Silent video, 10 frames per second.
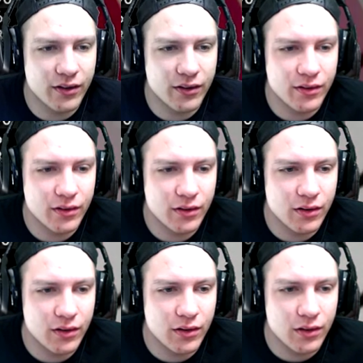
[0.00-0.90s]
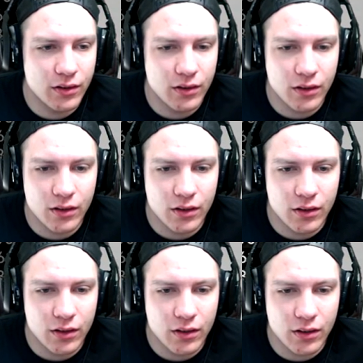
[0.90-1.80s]

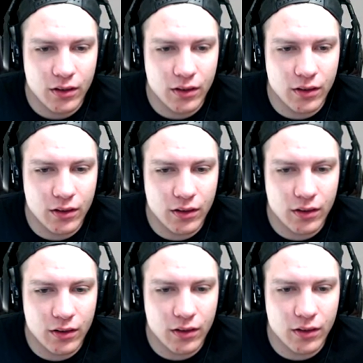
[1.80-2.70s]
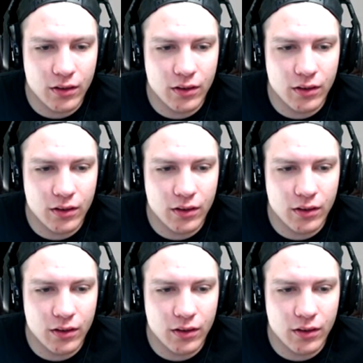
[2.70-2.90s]
No one is speaking in this clip.